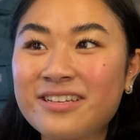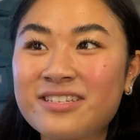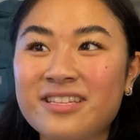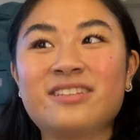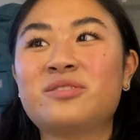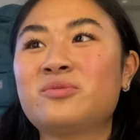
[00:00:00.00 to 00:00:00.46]

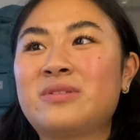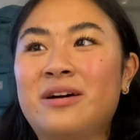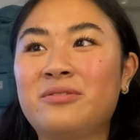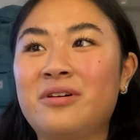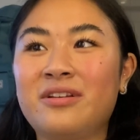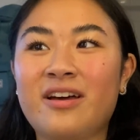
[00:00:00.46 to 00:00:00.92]
so this was
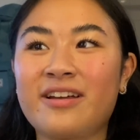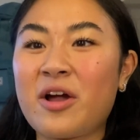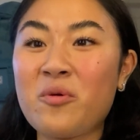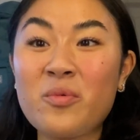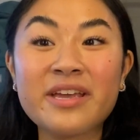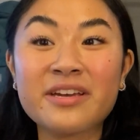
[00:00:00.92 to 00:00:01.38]
now like
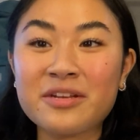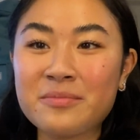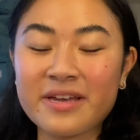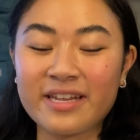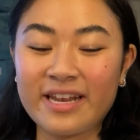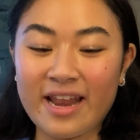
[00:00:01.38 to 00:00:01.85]
a week and a
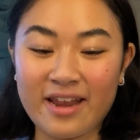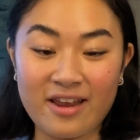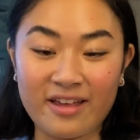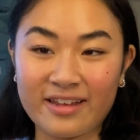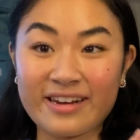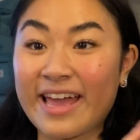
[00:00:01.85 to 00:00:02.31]
bit
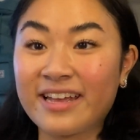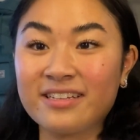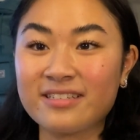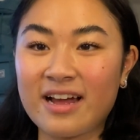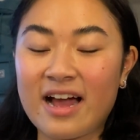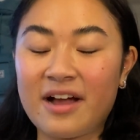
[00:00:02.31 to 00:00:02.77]
like
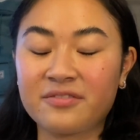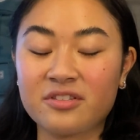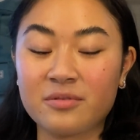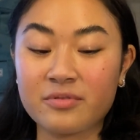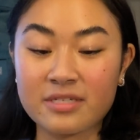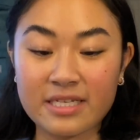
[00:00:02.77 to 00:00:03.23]
later after
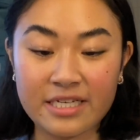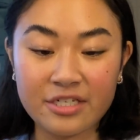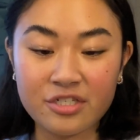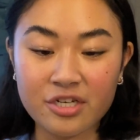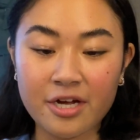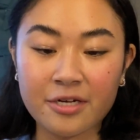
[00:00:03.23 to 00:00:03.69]
the
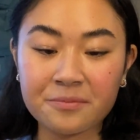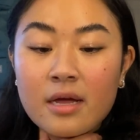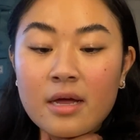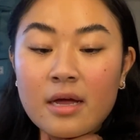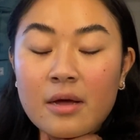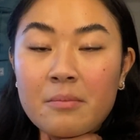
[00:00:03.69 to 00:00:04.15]
procedure,
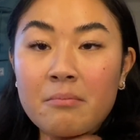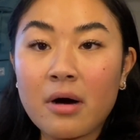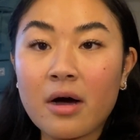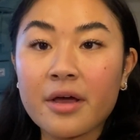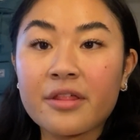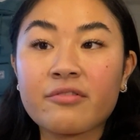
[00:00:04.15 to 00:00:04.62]

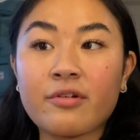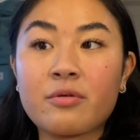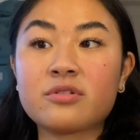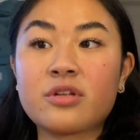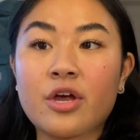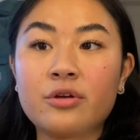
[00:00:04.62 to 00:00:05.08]
my throat
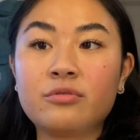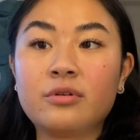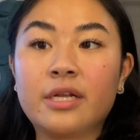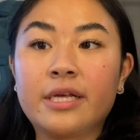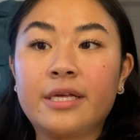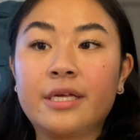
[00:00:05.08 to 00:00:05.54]
was
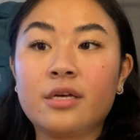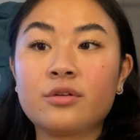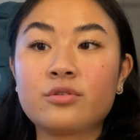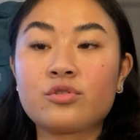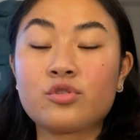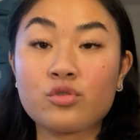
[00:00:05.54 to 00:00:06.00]
only
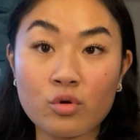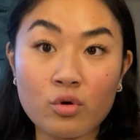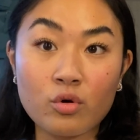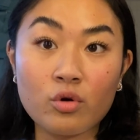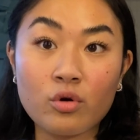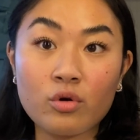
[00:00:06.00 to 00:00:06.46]

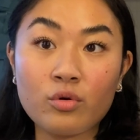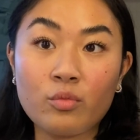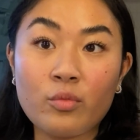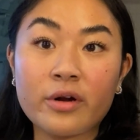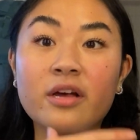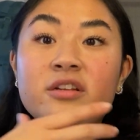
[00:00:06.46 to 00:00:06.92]
sore
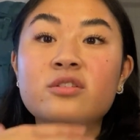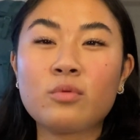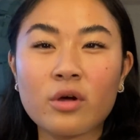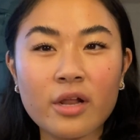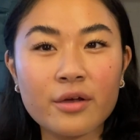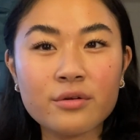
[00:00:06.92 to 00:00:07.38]
when I
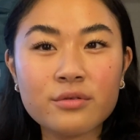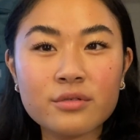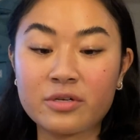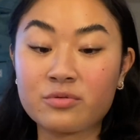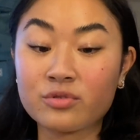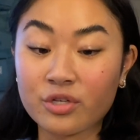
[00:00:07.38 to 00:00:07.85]
swallowed,
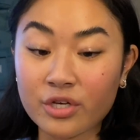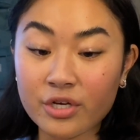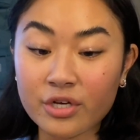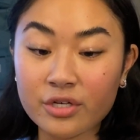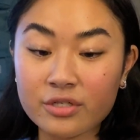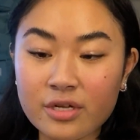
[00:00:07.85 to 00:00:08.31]
which was
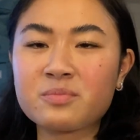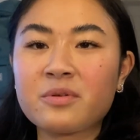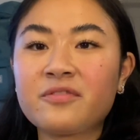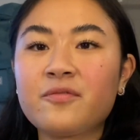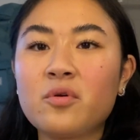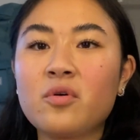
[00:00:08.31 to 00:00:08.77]
good.
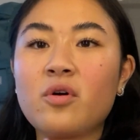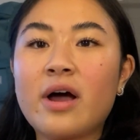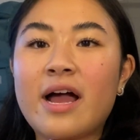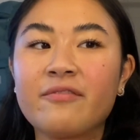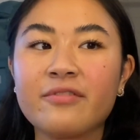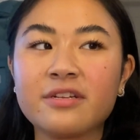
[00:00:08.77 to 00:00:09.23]
Before,
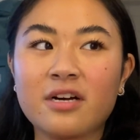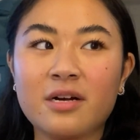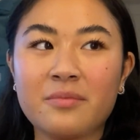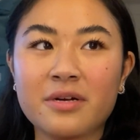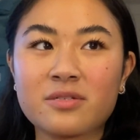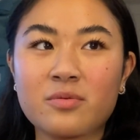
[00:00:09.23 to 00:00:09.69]
every
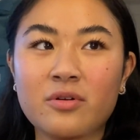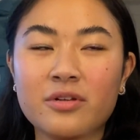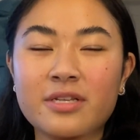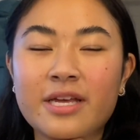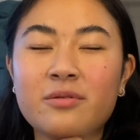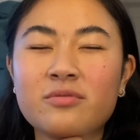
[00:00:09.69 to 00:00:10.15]
time I
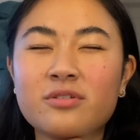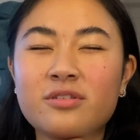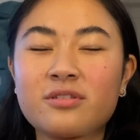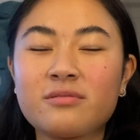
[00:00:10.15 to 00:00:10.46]
swallowed, it was